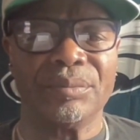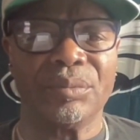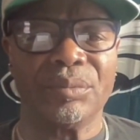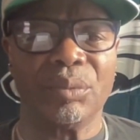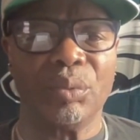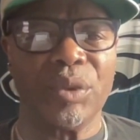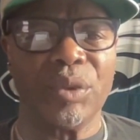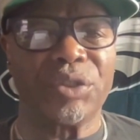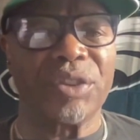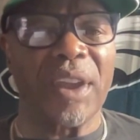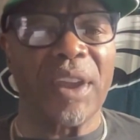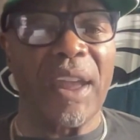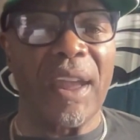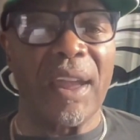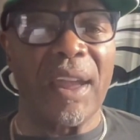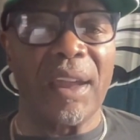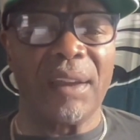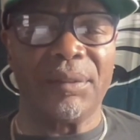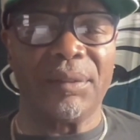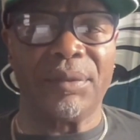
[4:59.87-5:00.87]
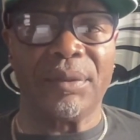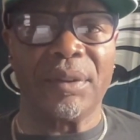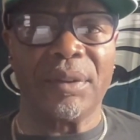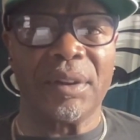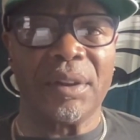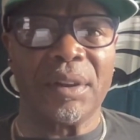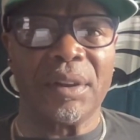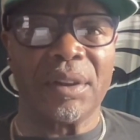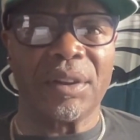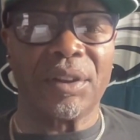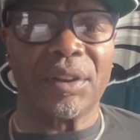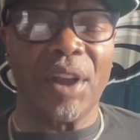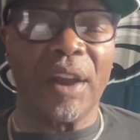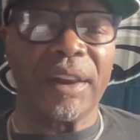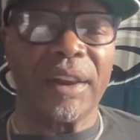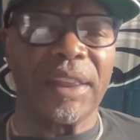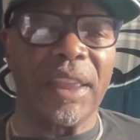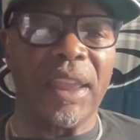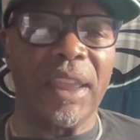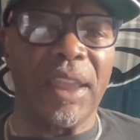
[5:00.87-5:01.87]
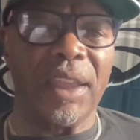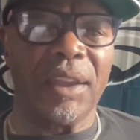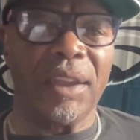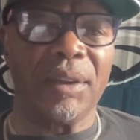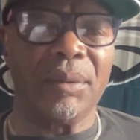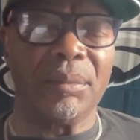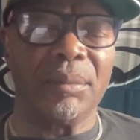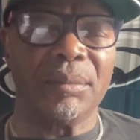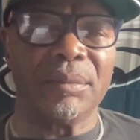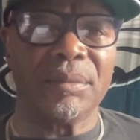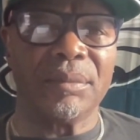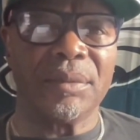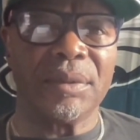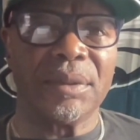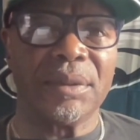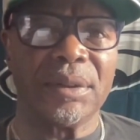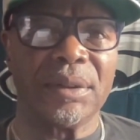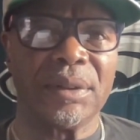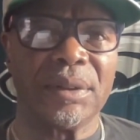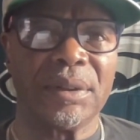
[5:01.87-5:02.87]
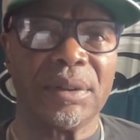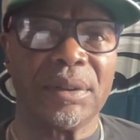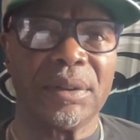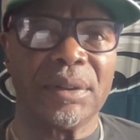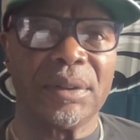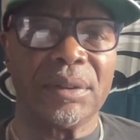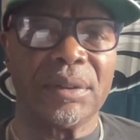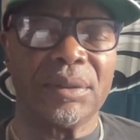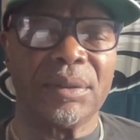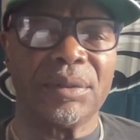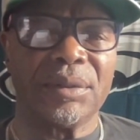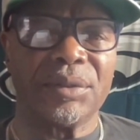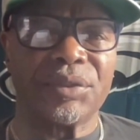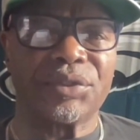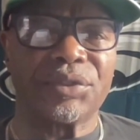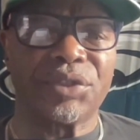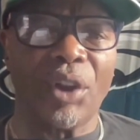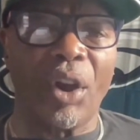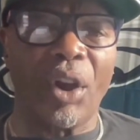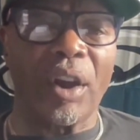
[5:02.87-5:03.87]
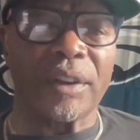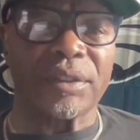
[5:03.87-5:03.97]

we should have Cunningham start.